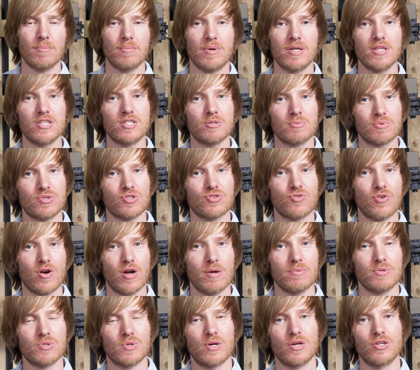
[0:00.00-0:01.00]
Please
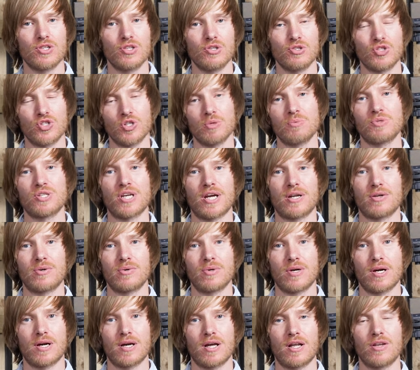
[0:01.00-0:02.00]
subscribe to our YouTube
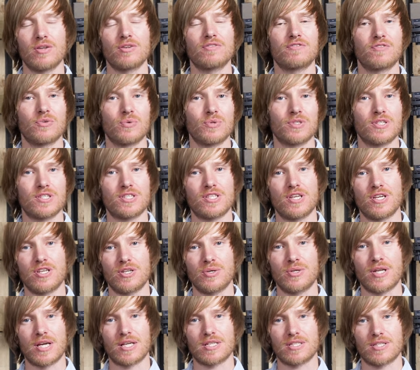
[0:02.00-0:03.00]
channel and I look forward to seeing
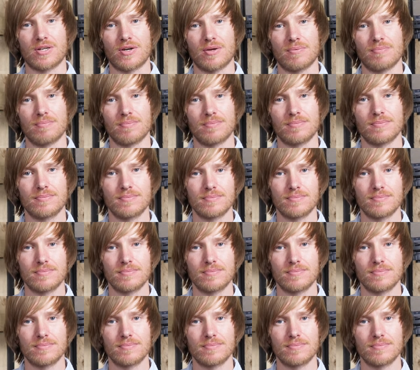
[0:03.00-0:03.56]
you next time.